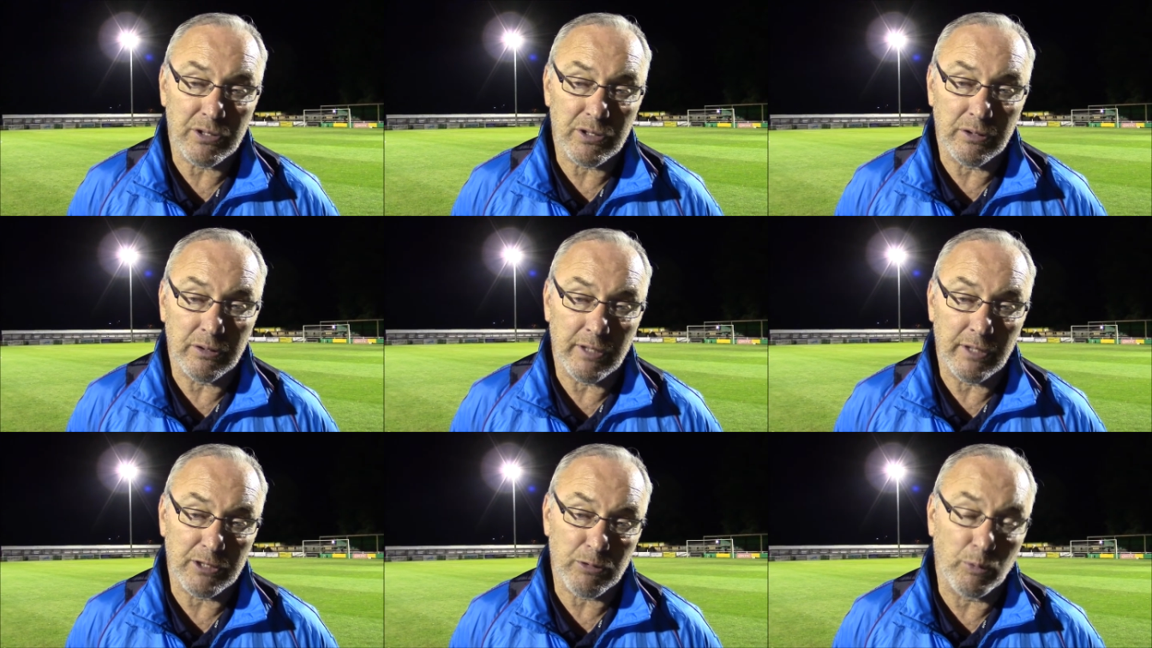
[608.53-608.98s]

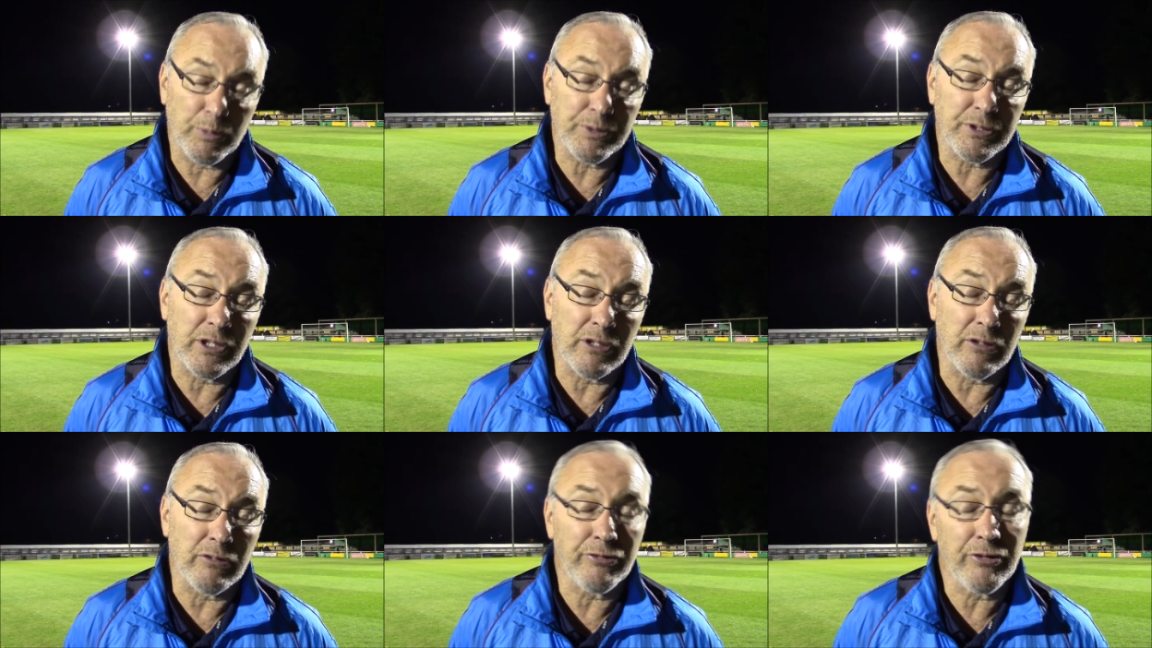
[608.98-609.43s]
And that's what we
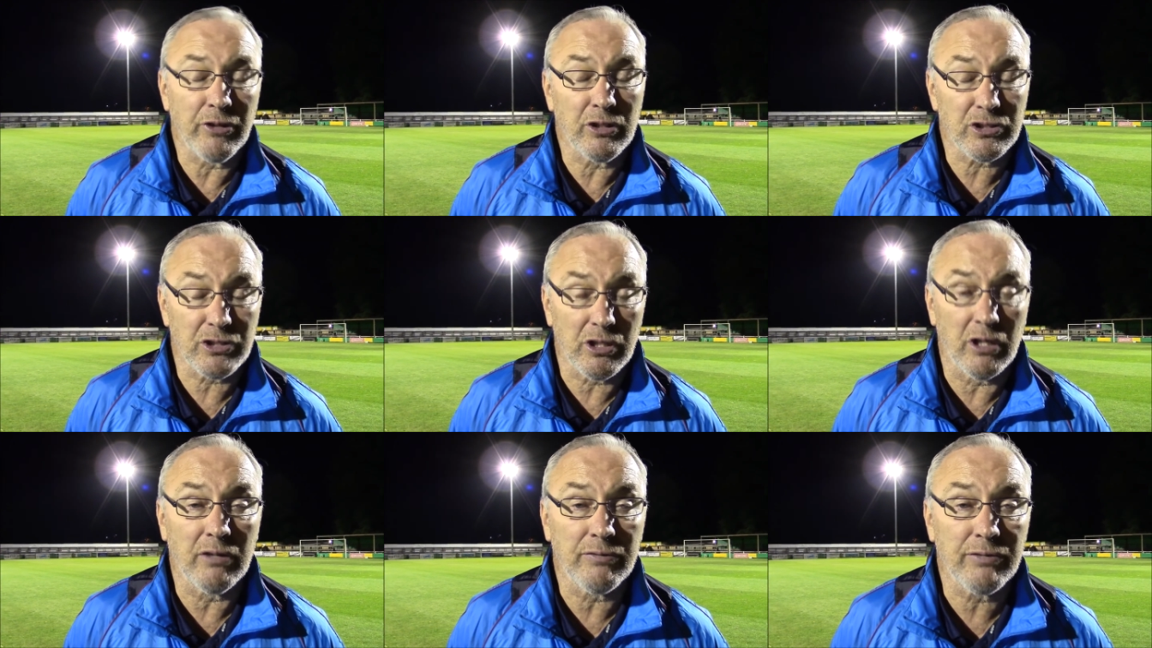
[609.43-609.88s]
did in the
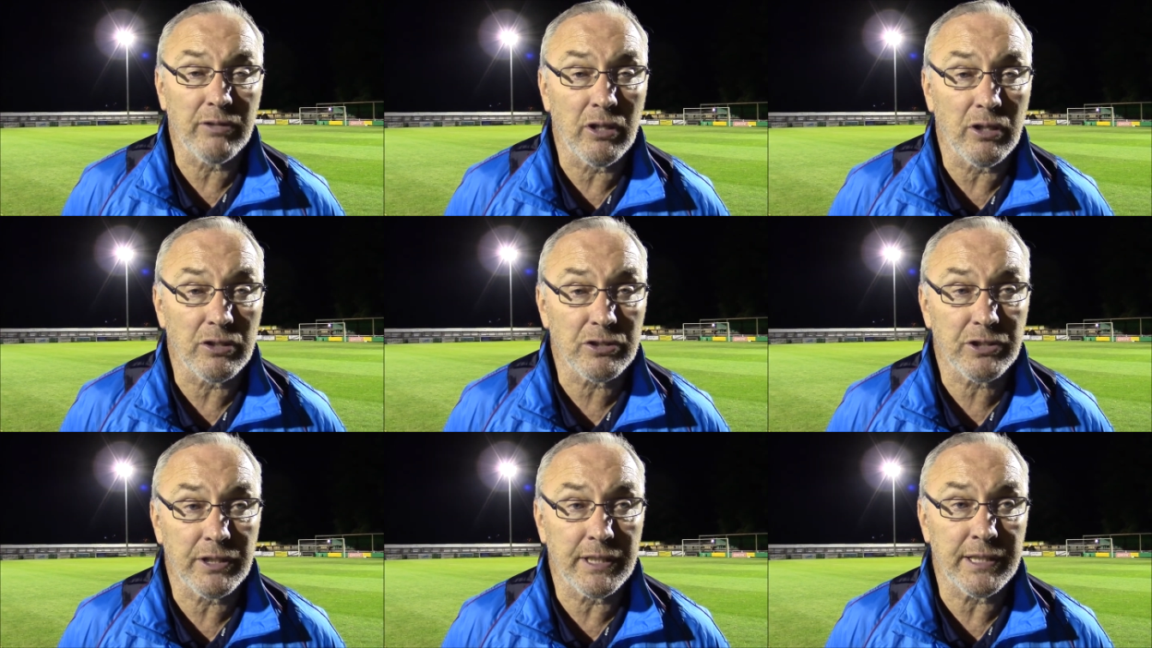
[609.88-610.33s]
first half of
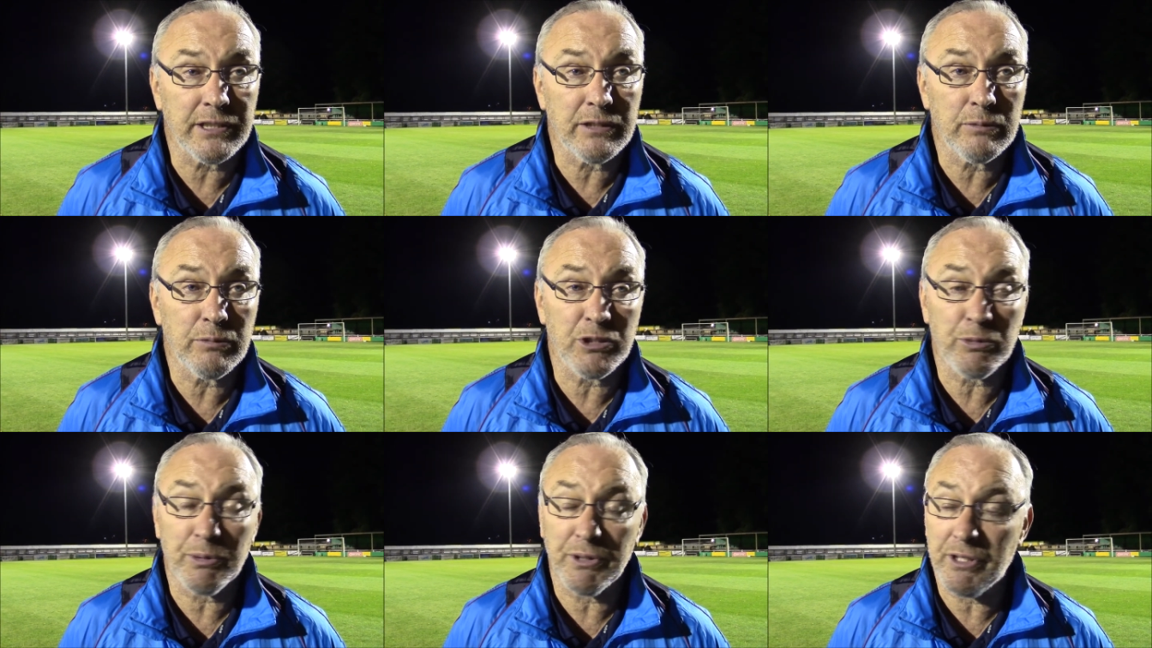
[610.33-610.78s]
last season,
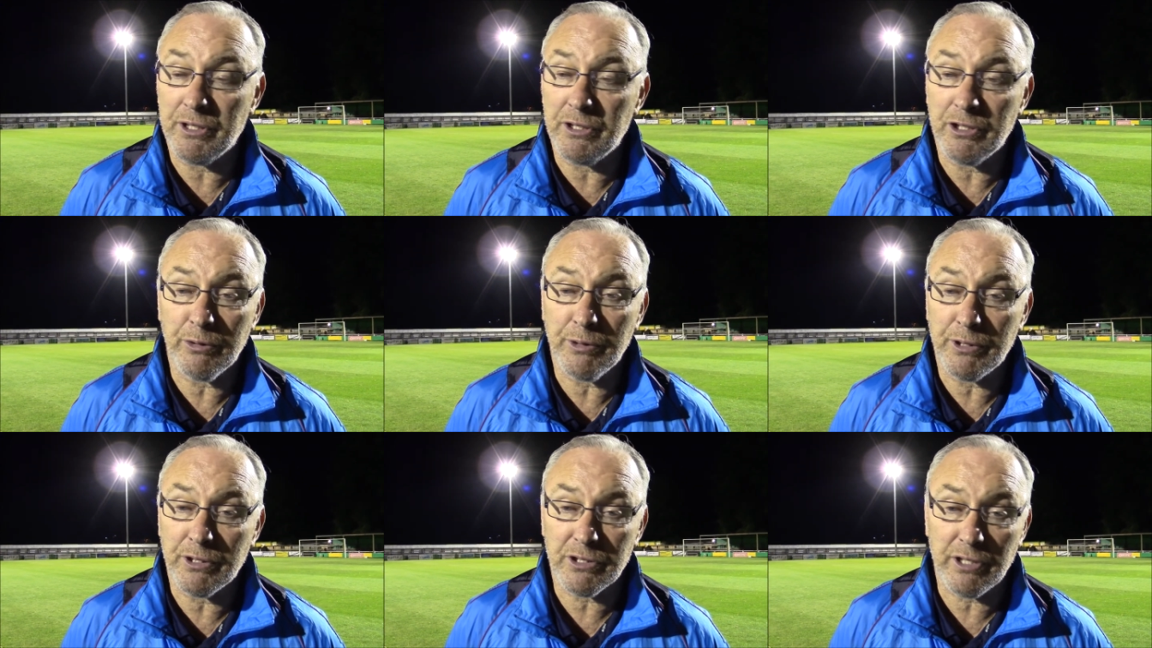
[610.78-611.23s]
which we didn't
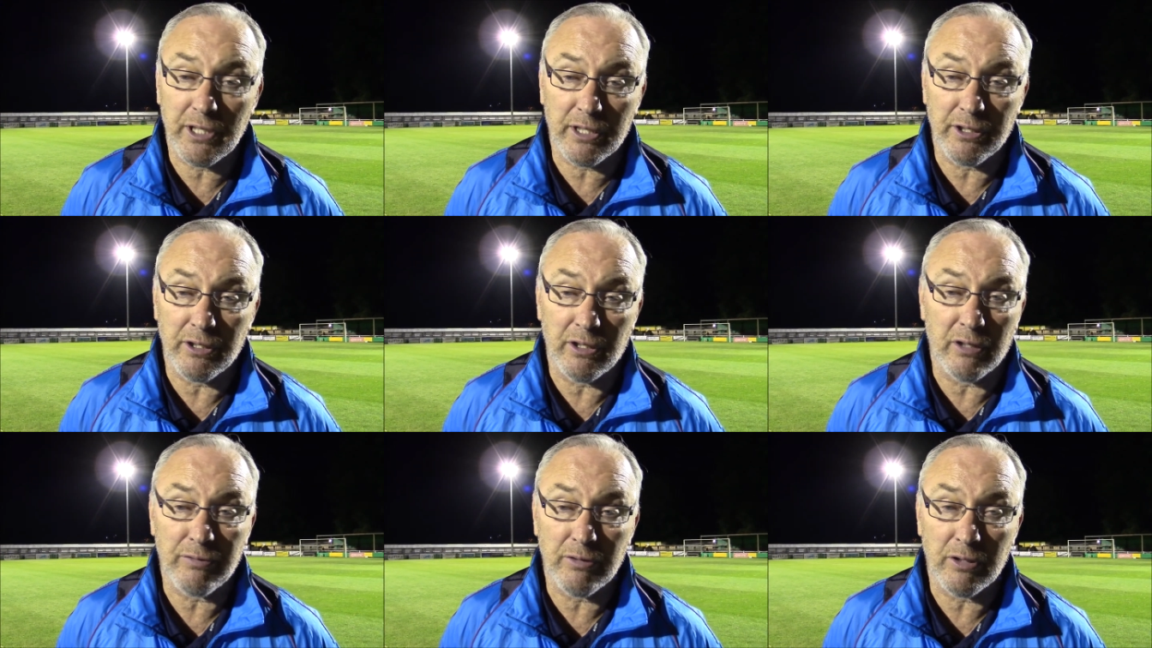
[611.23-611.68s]
do in the
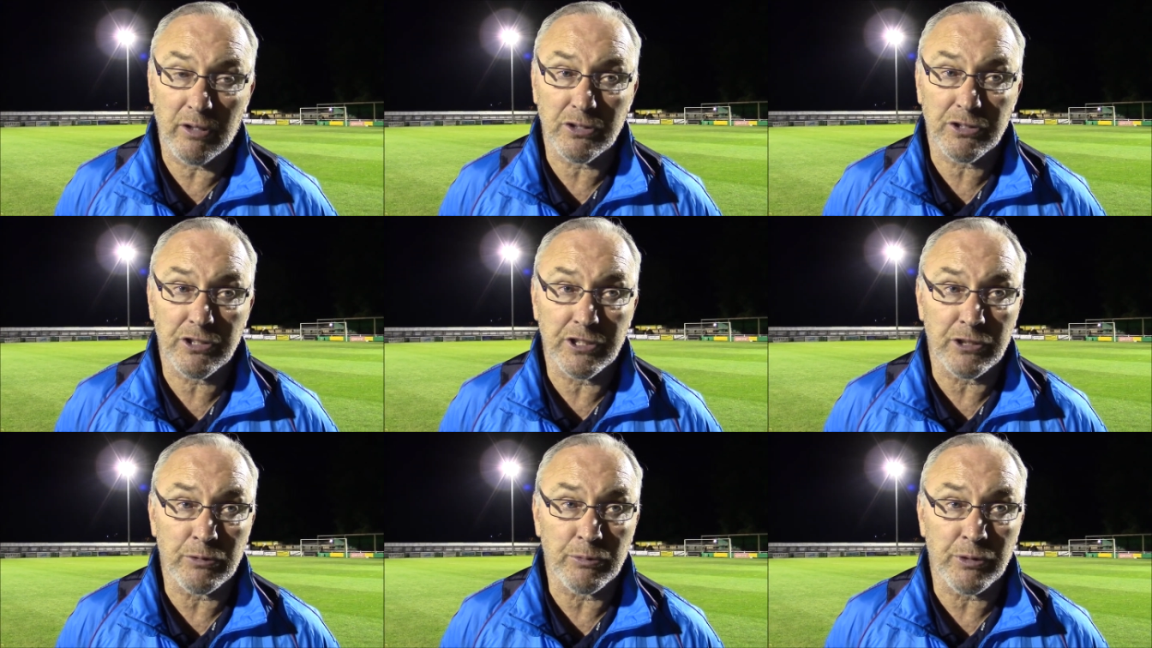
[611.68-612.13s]
second half of last
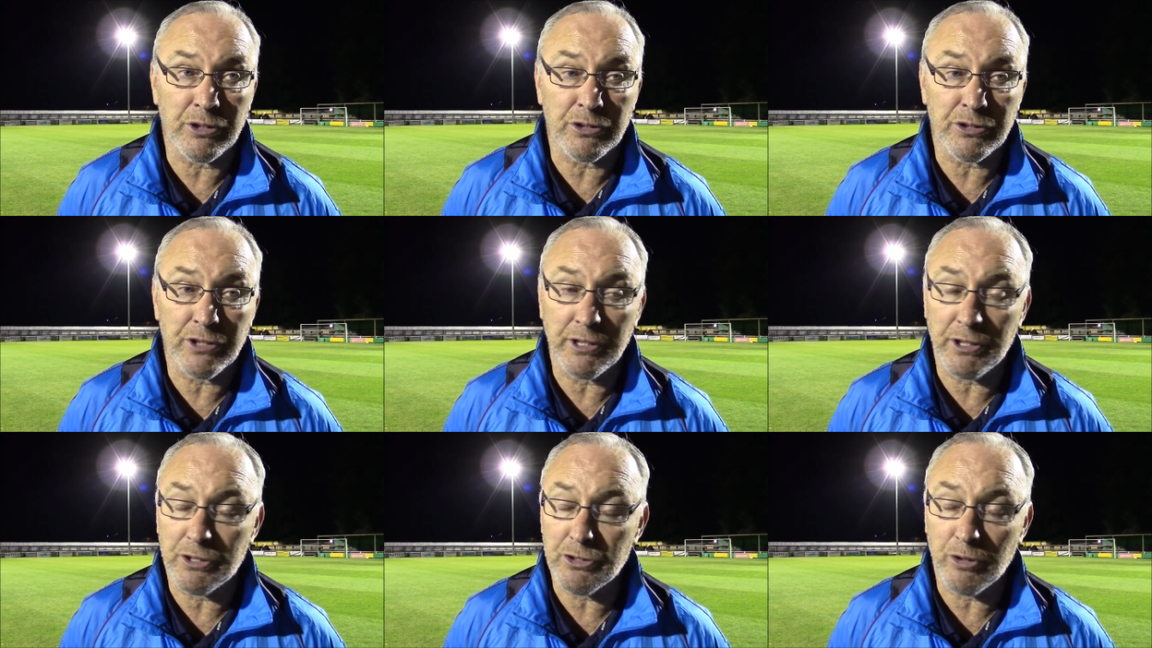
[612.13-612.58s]
season. We
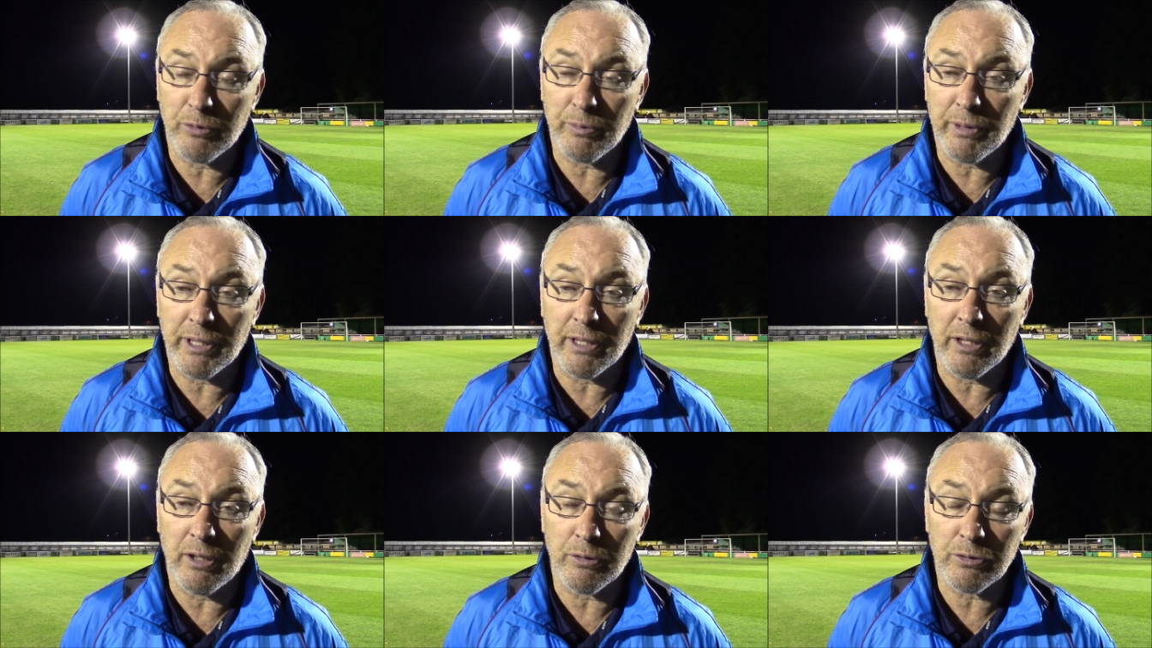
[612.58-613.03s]
conceded too
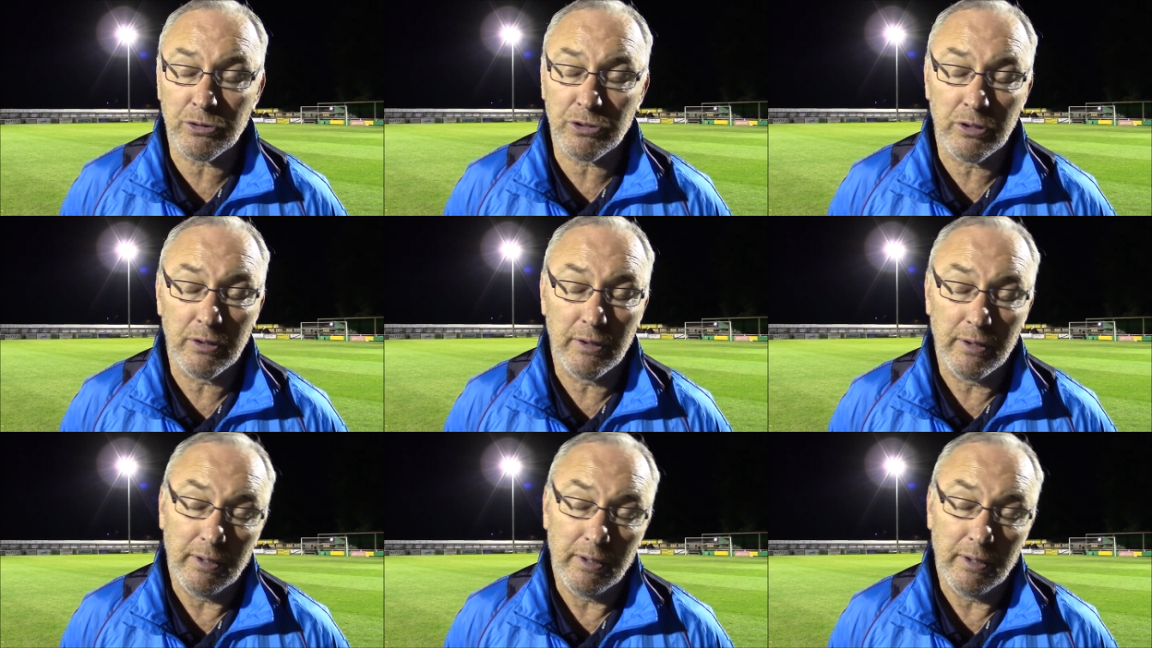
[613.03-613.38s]
many goals.